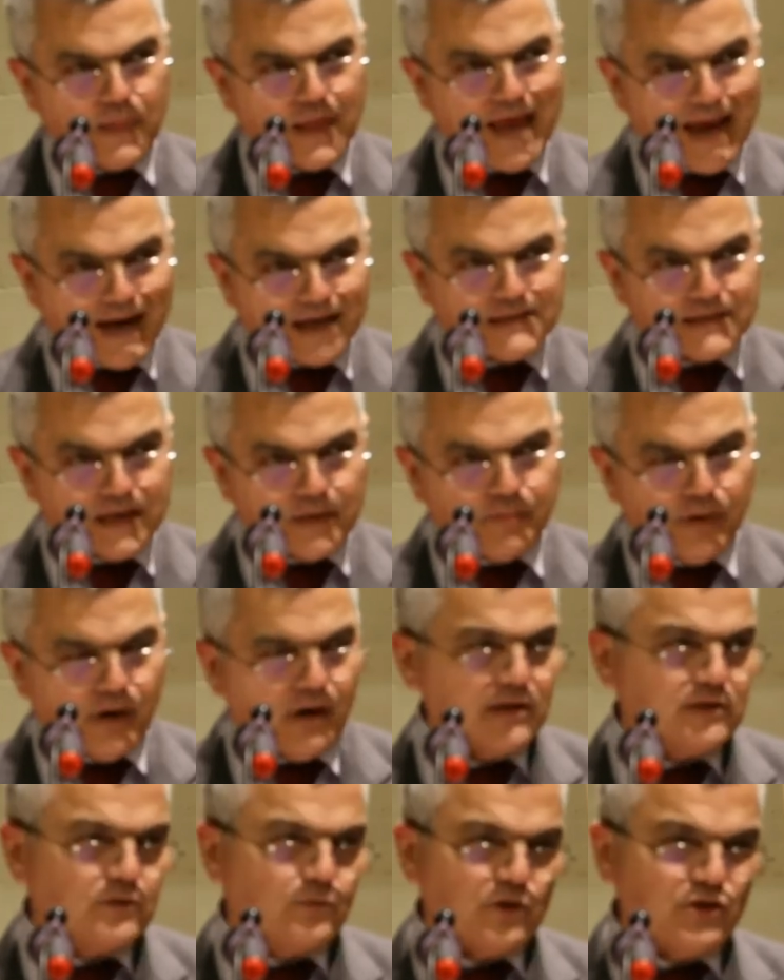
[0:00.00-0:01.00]
acts they
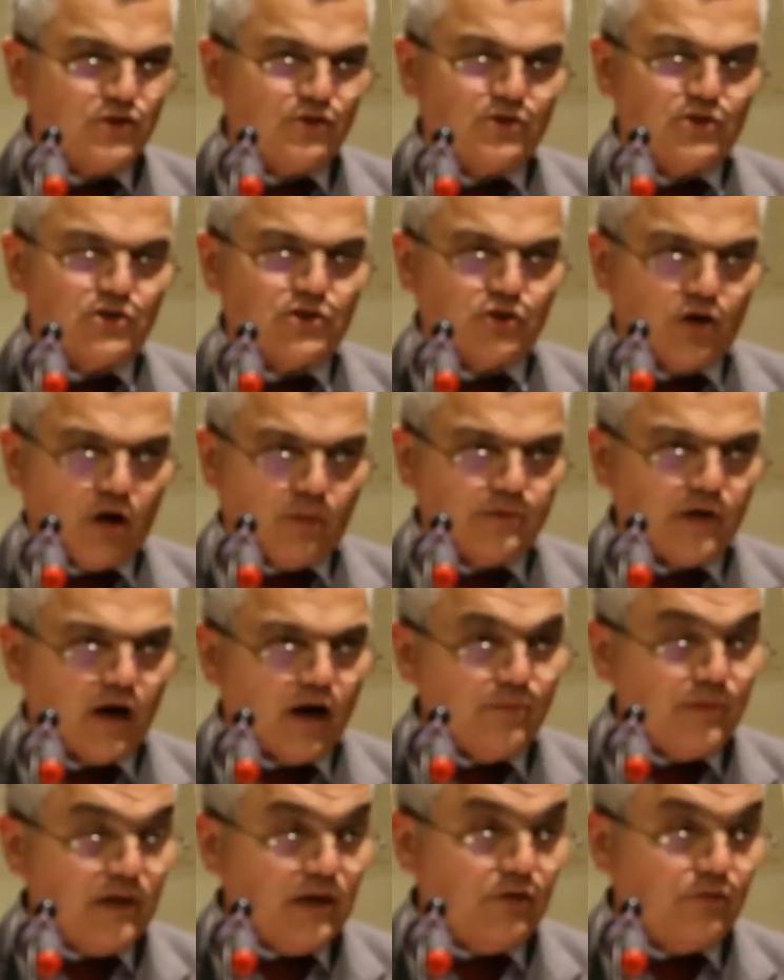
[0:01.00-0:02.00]
passed was to stop
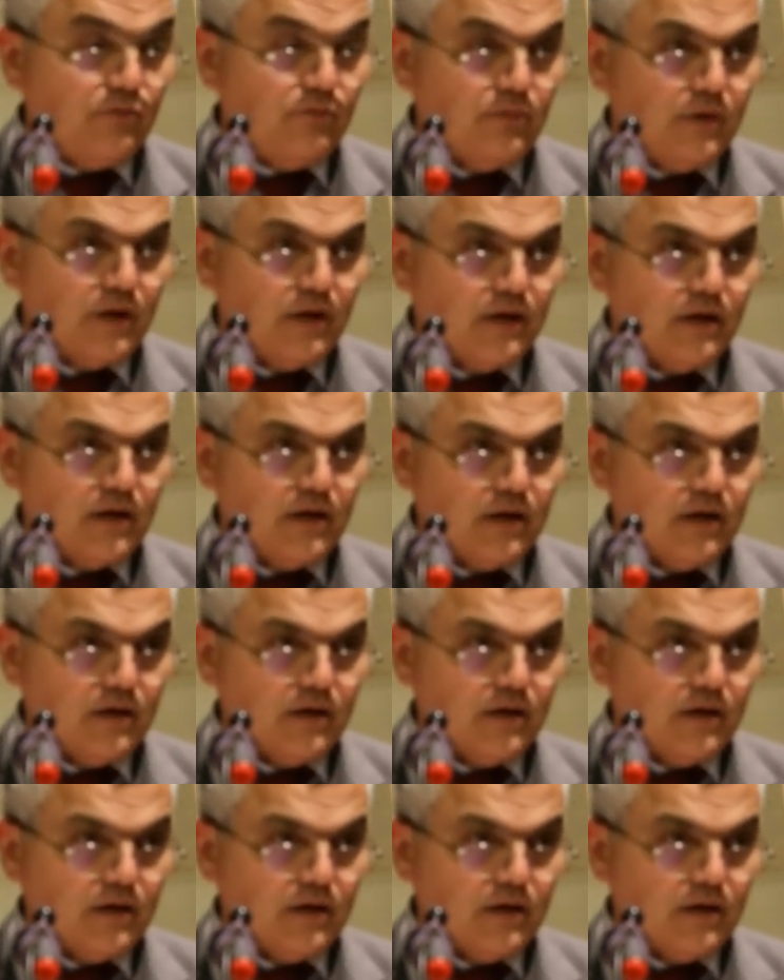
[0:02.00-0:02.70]
Armenian